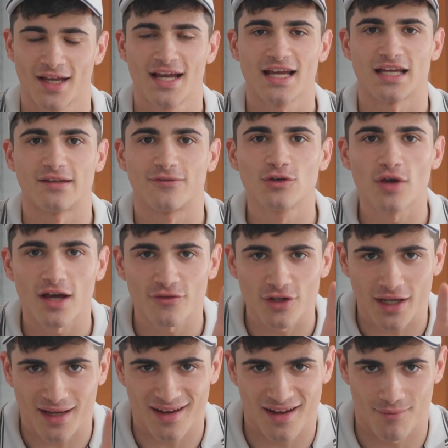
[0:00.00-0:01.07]
If you have a
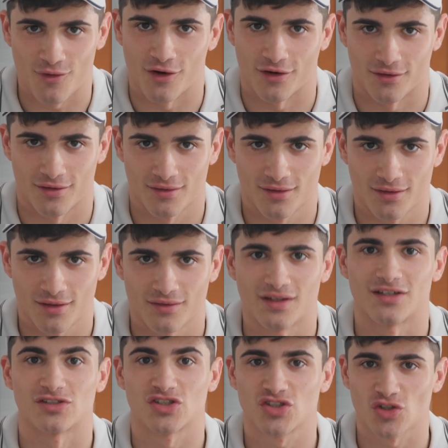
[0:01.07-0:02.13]
camera
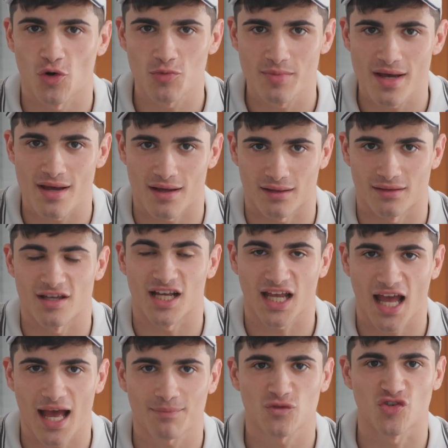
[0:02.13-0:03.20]
that is so bad at
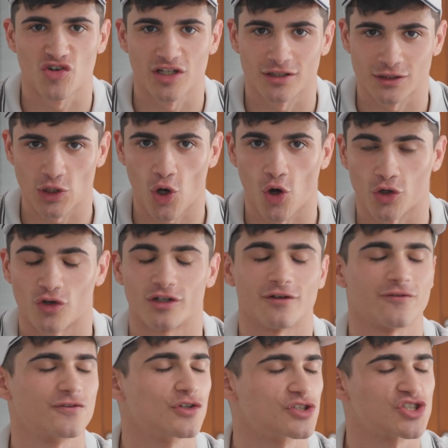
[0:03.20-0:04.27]
capturing log, or
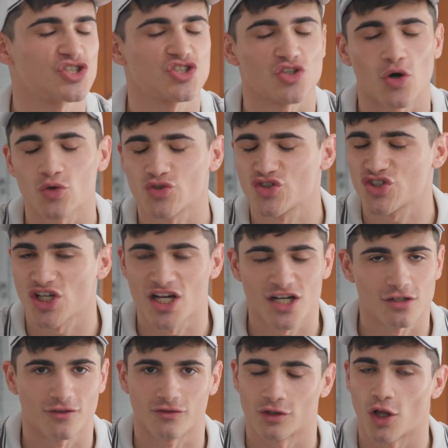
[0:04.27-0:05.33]
if you're so
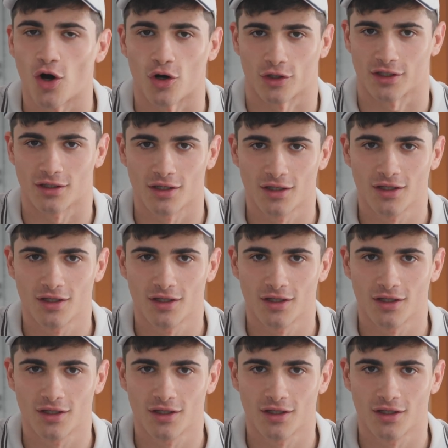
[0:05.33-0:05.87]
scared of log,